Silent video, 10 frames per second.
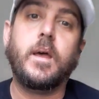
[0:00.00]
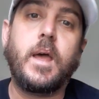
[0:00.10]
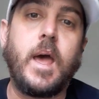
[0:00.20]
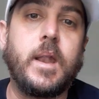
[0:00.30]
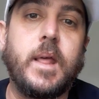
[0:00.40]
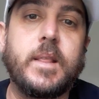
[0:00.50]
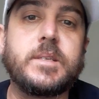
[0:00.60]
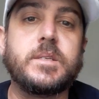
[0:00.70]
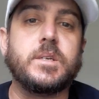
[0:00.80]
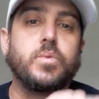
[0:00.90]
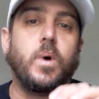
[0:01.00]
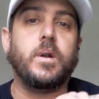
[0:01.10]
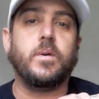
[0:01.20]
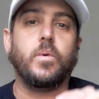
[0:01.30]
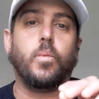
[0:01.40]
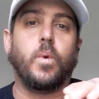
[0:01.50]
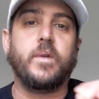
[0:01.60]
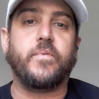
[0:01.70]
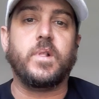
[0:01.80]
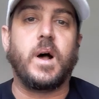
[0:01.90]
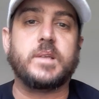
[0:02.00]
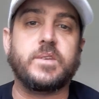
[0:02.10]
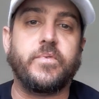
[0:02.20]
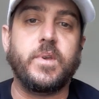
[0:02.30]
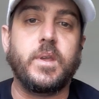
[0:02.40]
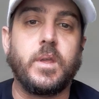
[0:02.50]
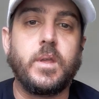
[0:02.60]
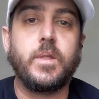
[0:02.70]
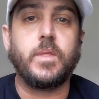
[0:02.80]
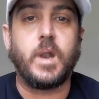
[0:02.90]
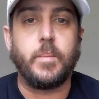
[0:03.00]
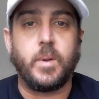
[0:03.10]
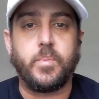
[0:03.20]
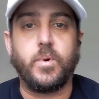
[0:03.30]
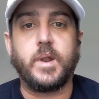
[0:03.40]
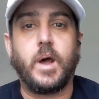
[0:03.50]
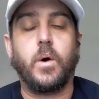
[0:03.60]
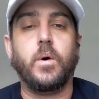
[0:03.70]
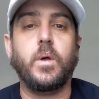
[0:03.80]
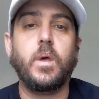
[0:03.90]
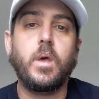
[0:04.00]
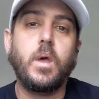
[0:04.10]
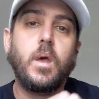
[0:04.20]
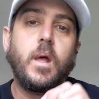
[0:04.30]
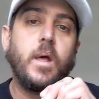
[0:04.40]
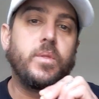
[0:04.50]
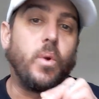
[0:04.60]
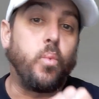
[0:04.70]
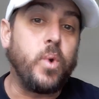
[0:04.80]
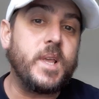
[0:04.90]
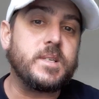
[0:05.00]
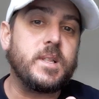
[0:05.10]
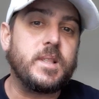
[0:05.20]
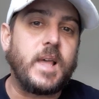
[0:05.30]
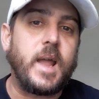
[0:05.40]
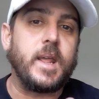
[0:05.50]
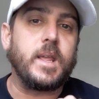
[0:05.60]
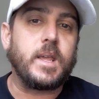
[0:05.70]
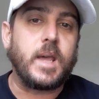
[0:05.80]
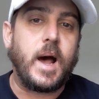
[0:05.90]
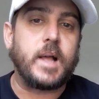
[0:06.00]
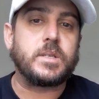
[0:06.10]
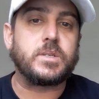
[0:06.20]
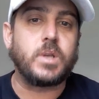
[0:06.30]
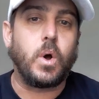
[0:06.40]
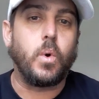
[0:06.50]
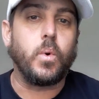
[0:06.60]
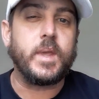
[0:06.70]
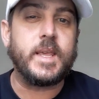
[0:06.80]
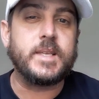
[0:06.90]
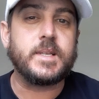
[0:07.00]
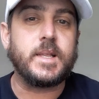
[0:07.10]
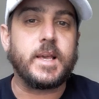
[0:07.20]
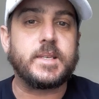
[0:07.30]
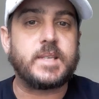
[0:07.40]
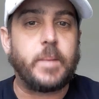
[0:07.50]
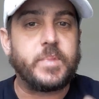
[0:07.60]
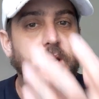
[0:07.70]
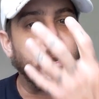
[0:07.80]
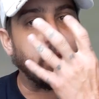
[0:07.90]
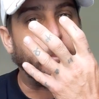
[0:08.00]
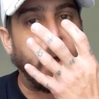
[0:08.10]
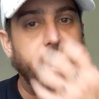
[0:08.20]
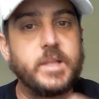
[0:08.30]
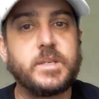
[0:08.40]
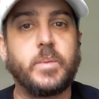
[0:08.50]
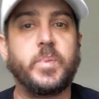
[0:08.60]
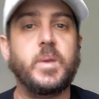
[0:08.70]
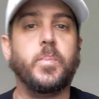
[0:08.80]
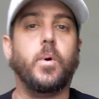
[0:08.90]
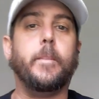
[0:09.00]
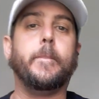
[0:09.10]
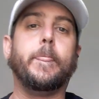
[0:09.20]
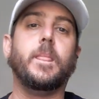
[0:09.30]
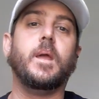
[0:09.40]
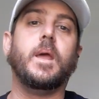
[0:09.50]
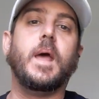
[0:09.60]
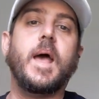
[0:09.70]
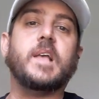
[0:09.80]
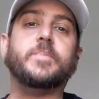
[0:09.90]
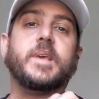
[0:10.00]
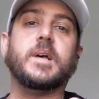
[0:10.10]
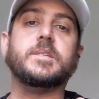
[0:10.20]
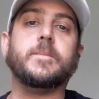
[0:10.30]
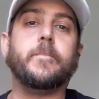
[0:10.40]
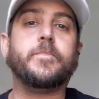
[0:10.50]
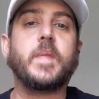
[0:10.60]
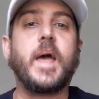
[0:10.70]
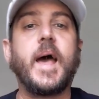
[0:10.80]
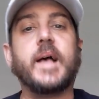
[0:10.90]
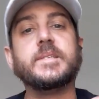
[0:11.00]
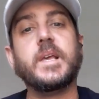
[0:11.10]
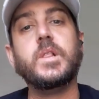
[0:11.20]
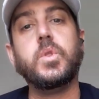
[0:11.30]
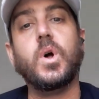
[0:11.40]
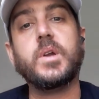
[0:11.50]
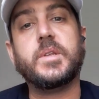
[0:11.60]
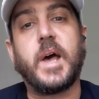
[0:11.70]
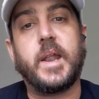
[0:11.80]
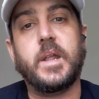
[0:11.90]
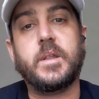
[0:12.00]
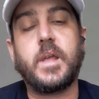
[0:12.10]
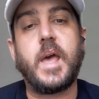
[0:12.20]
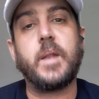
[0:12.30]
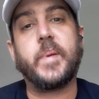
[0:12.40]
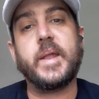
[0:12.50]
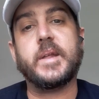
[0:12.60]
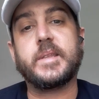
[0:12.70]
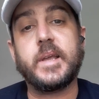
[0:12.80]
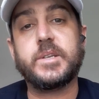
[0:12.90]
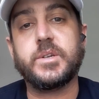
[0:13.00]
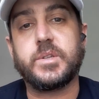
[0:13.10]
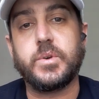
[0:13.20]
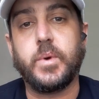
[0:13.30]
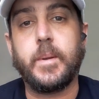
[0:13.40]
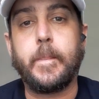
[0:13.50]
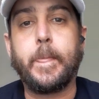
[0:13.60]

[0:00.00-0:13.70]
And this is just one philosophy that I'm going to point out. The reason that it got so easily accepted into the minds of the people is because as they looked at it and paid attention to it,